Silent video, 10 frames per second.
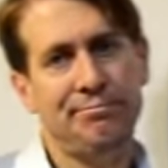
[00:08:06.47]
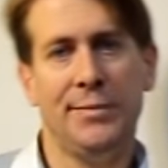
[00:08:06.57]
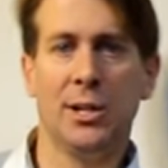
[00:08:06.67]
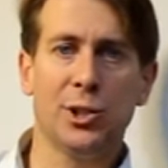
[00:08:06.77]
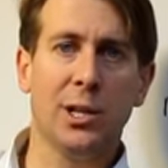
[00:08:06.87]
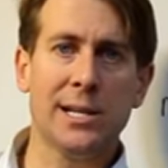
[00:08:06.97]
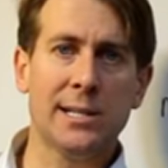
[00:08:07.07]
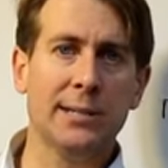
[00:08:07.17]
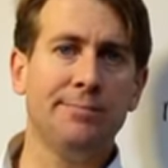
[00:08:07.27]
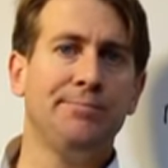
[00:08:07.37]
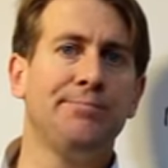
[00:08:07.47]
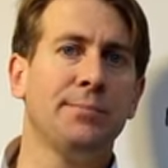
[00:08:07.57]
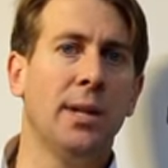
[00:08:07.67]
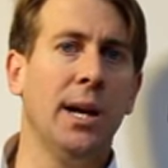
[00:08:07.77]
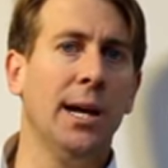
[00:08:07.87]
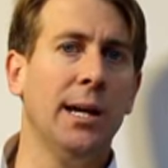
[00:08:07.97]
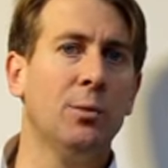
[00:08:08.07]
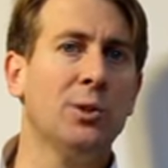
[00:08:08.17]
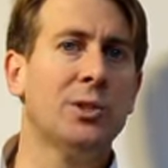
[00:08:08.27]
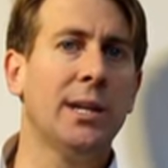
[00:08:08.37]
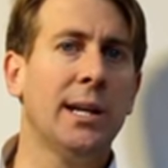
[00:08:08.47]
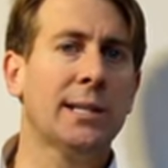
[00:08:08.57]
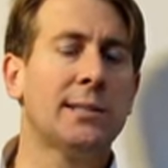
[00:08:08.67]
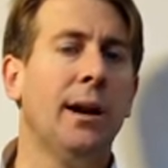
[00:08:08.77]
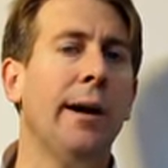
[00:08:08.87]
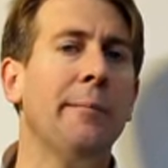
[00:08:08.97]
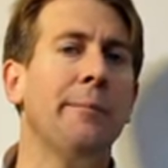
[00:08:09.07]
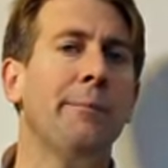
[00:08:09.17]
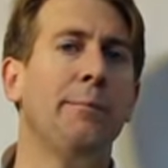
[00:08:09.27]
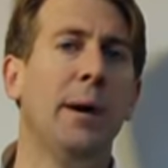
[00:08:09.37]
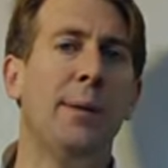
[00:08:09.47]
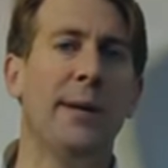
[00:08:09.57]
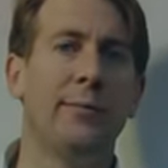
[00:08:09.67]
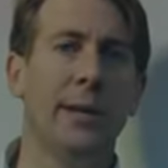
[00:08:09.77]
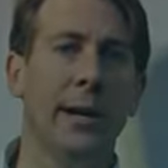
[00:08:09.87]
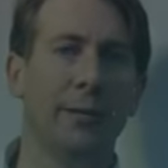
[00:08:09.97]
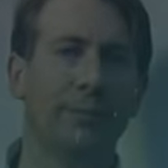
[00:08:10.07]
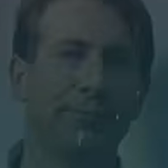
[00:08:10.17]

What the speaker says: there's your lesson, and we'll see you next time. Bye-bye for now.